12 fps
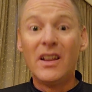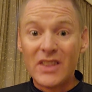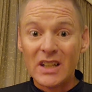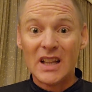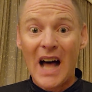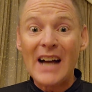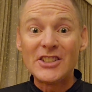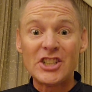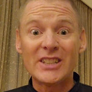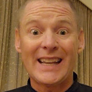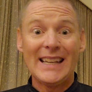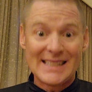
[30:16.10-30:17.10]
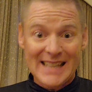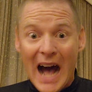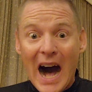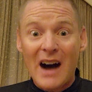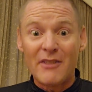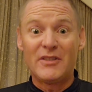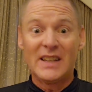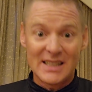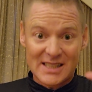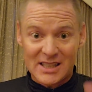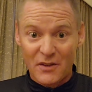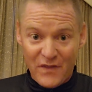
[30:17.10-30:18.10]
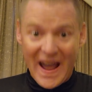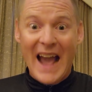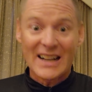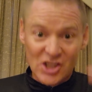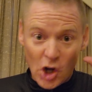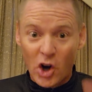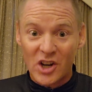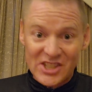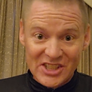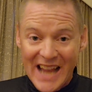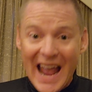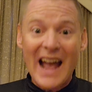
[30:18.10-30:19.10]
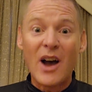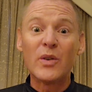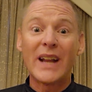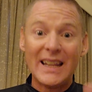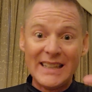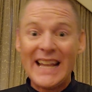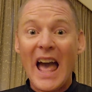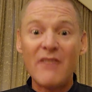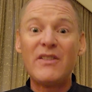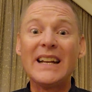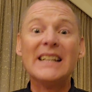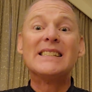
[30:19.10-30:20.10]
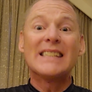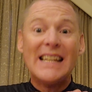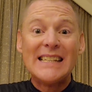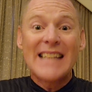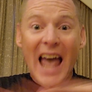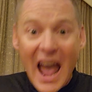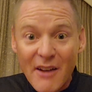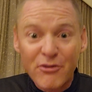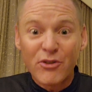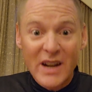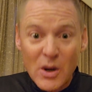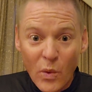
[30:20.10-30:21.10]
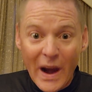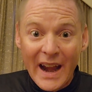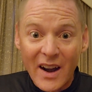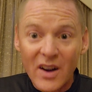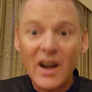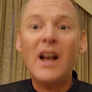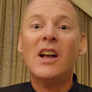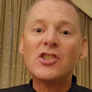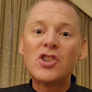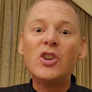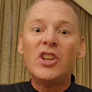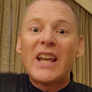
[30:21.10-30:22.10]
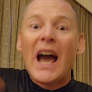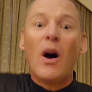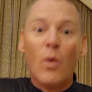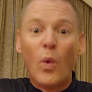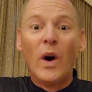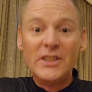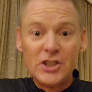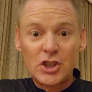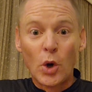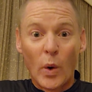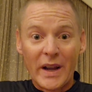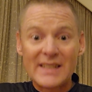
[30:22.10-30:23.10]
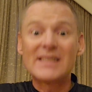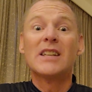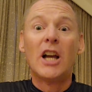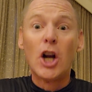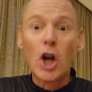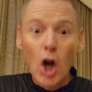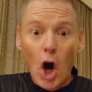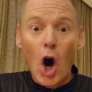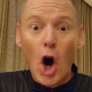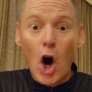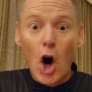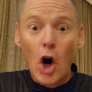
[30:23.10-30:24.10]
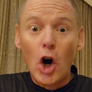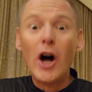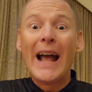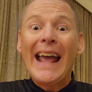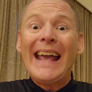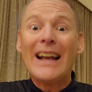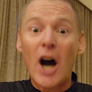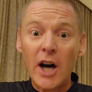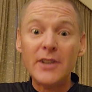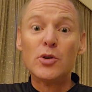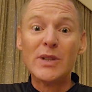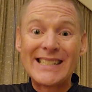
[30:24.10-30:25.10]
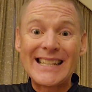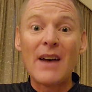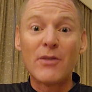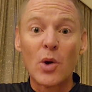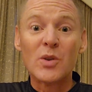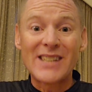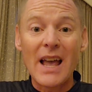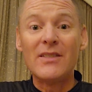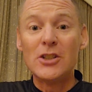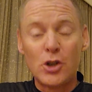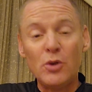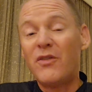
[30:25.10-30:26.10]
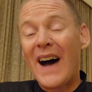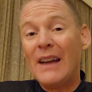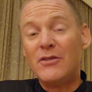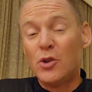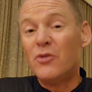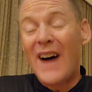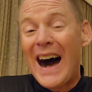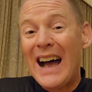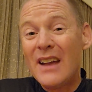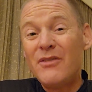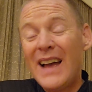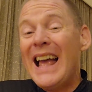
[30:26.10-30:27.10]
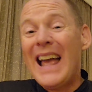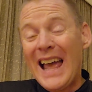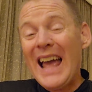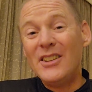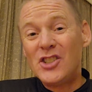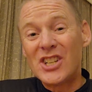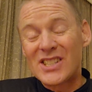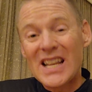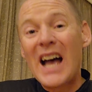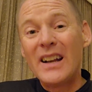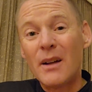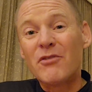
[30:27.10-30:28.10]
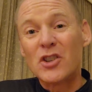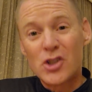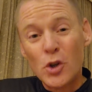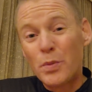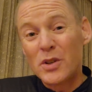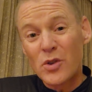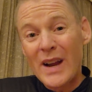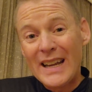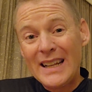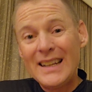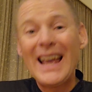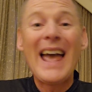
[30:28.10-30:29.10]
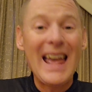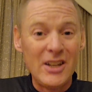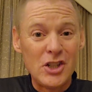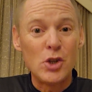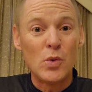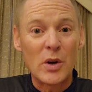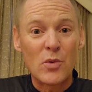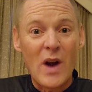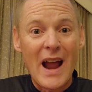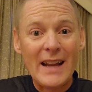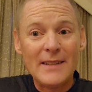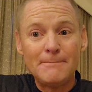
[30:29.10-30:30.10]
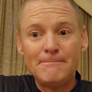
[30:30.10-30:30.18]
the logic is obvious, the facts are sound, and the evidence is everywhere. So you got one choice. Call 800-707-2525 and just sign up for super training and do it right.